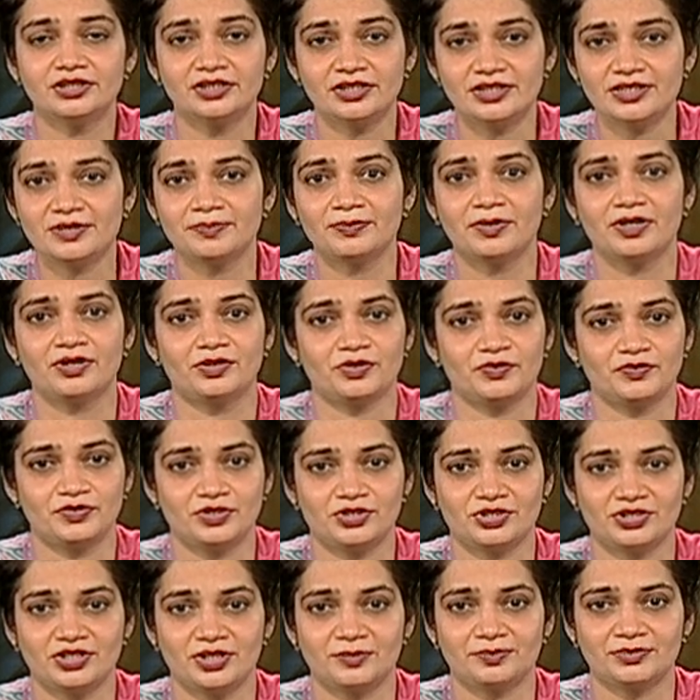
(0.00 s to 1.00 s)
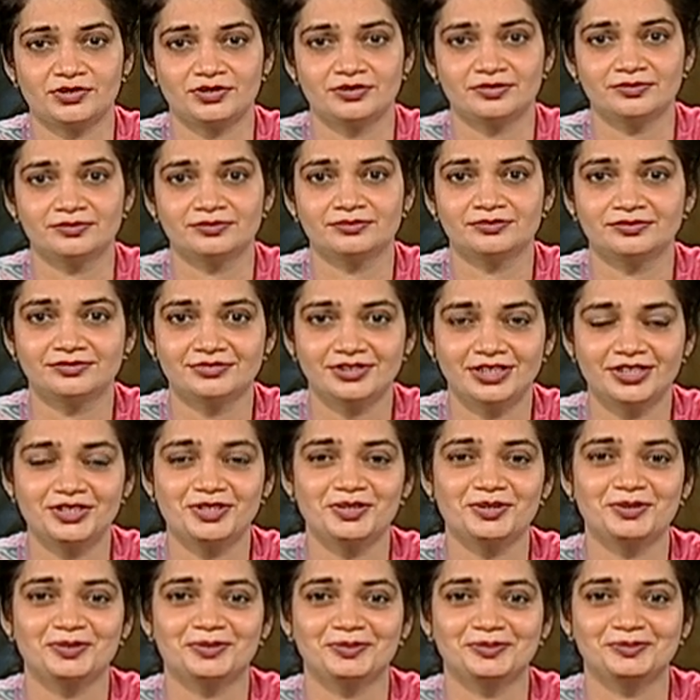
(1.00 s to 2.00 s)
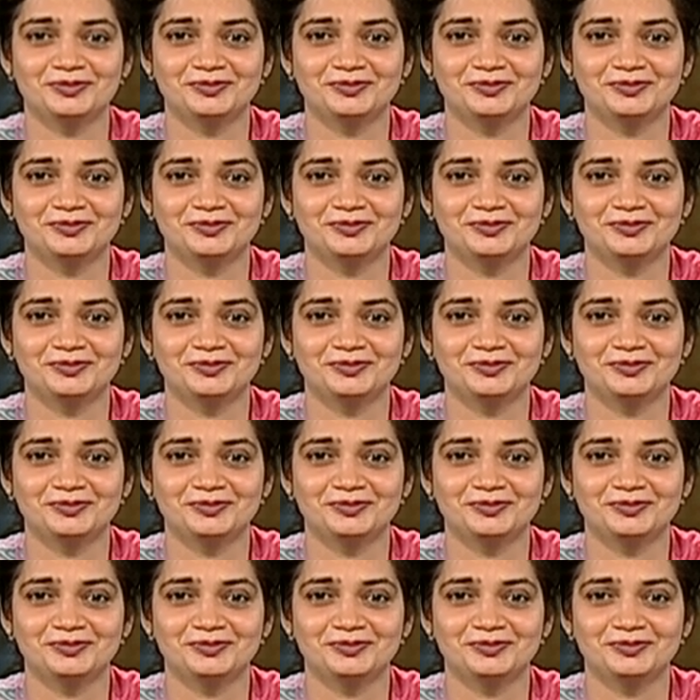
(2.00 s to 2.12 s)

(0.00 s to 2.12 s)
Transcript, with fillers: this part of the chapter. Thank you.